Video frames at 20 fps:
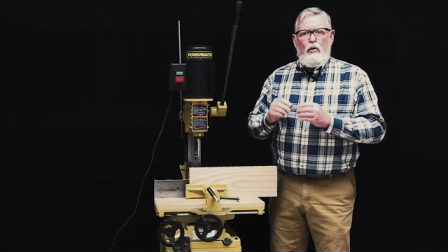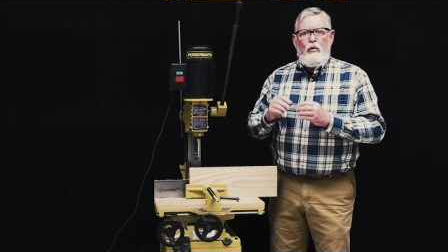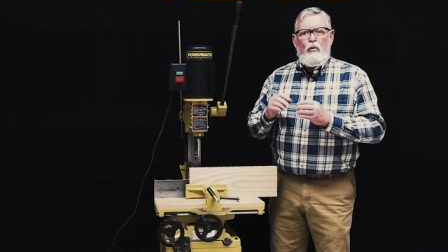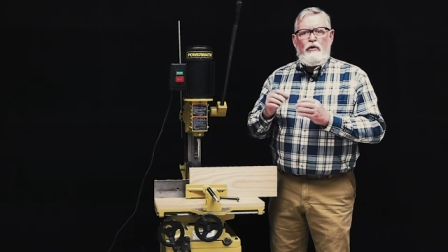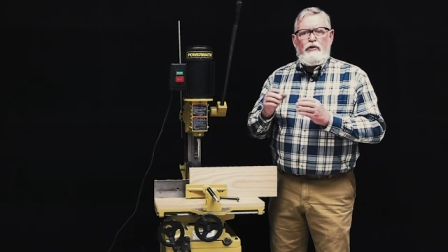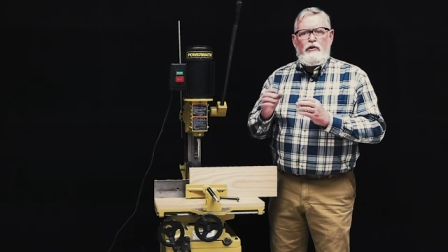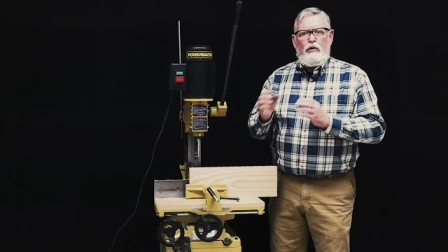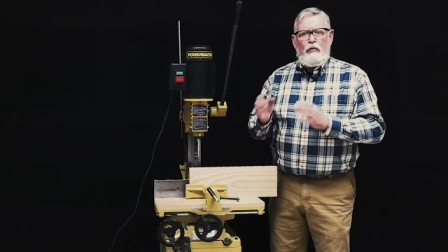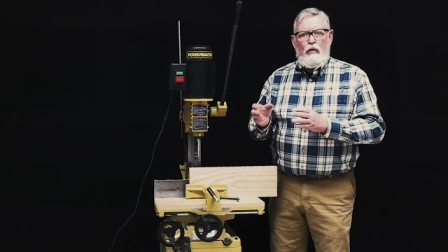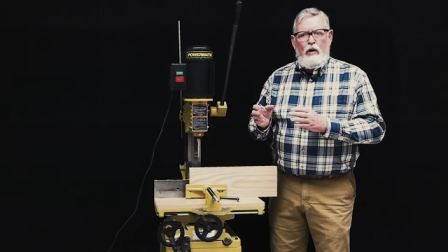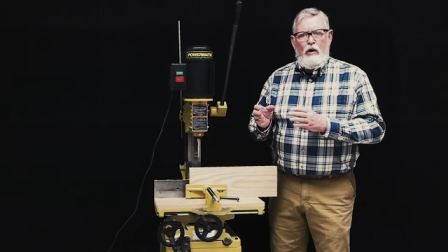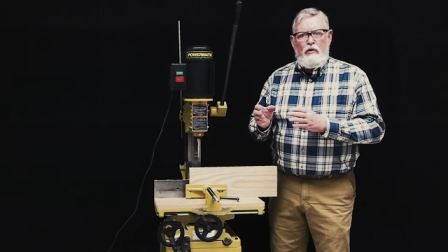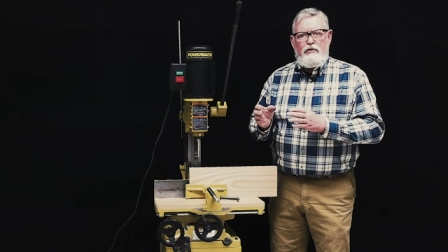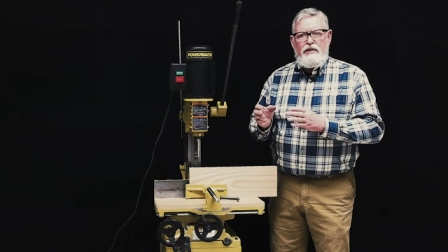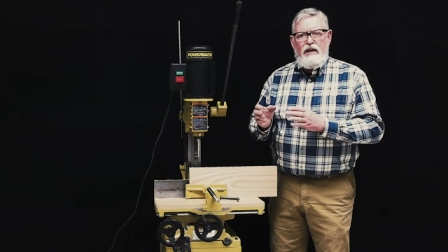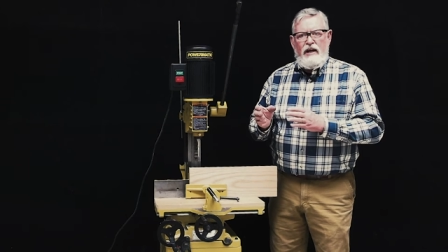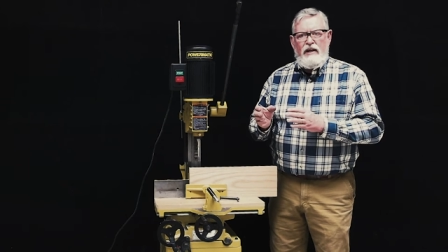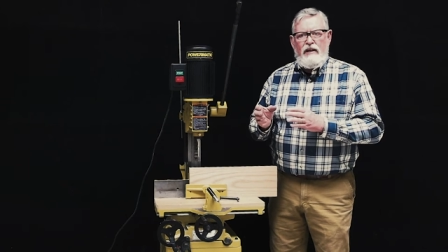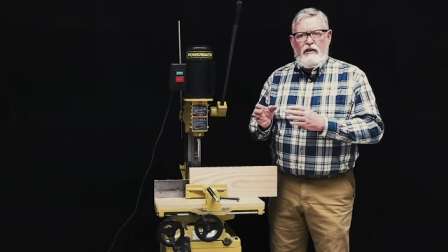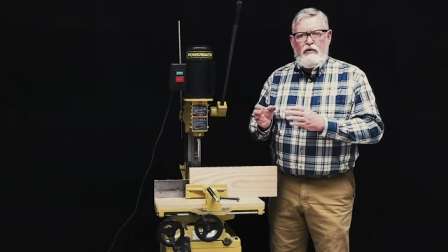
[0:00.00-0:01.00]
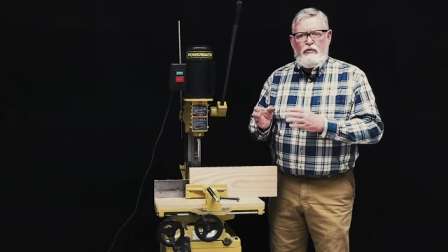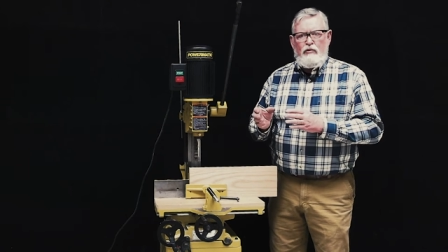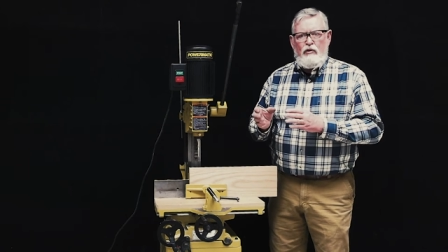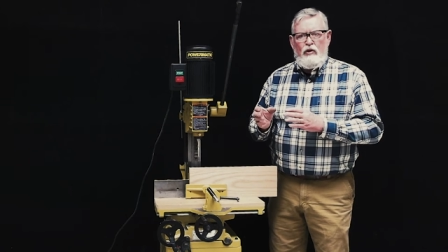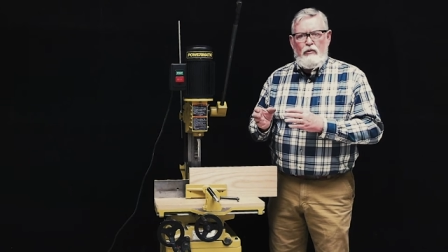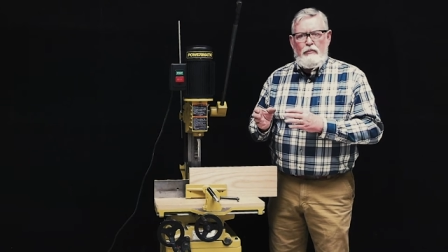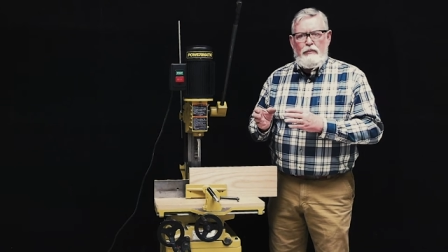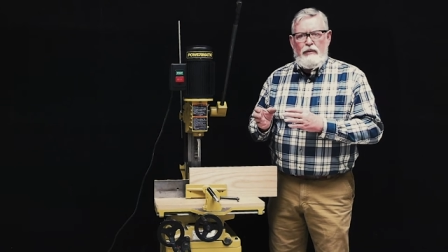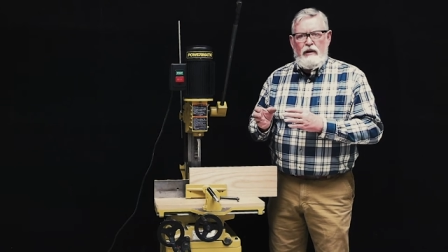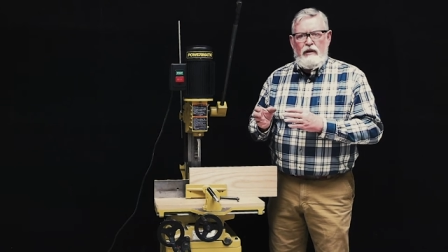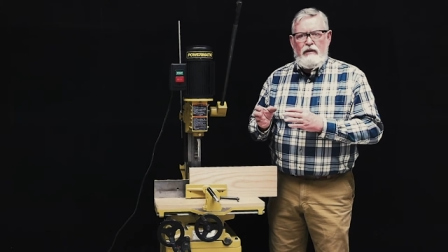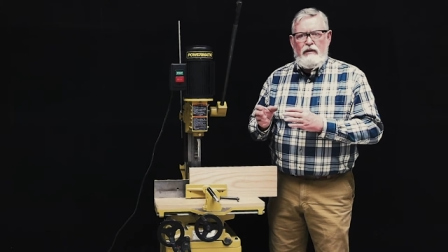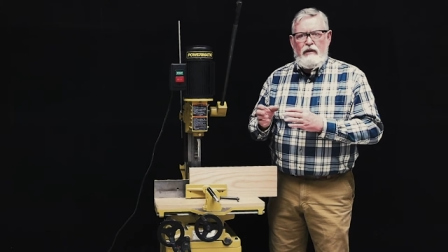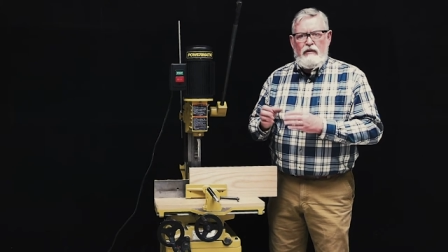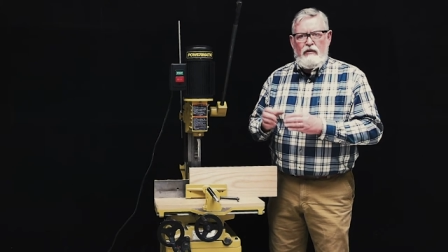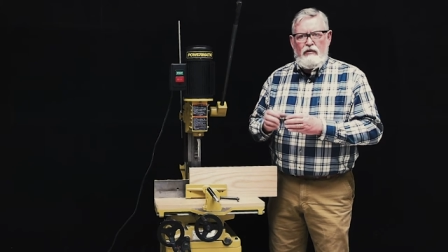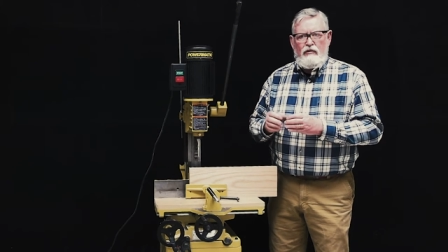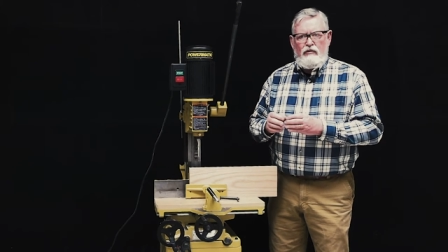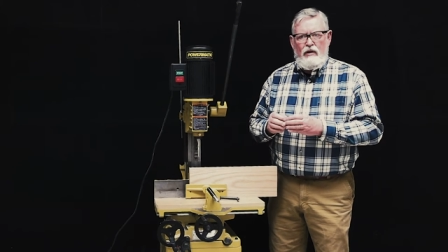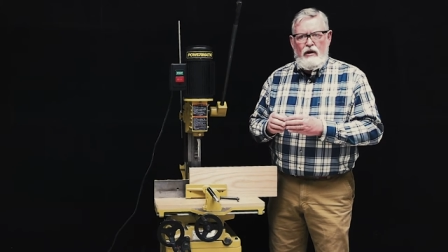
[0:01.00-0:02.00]
with the rotating drill bit
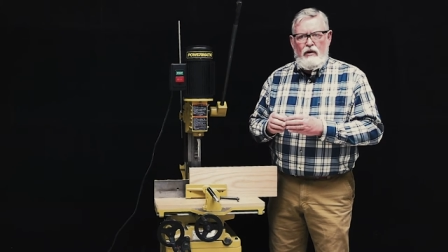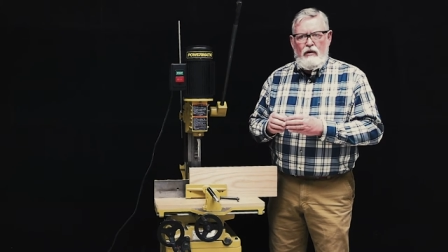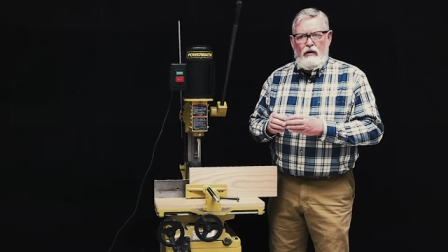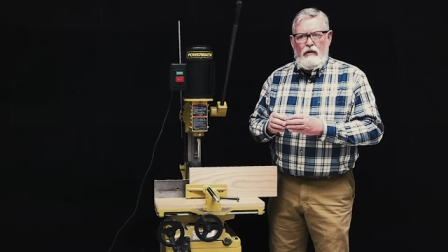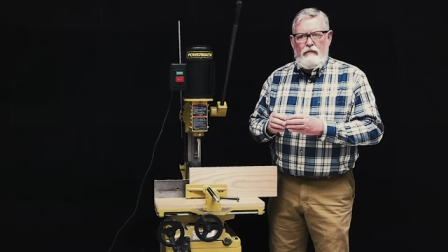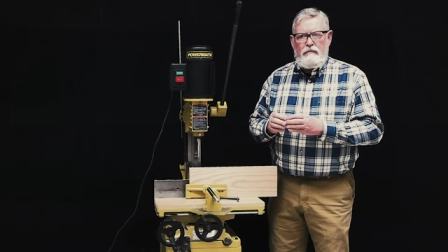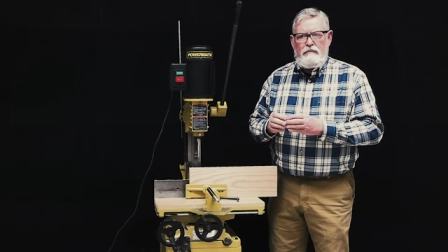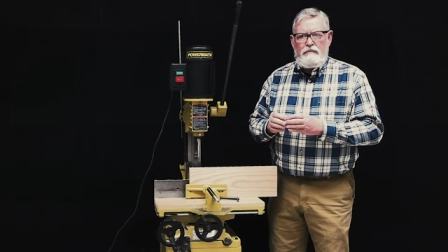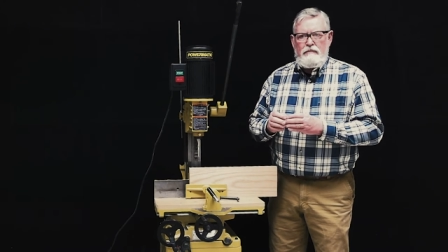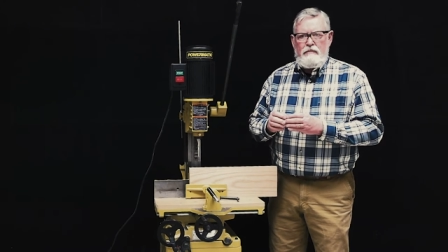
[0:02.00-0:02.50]
in the center.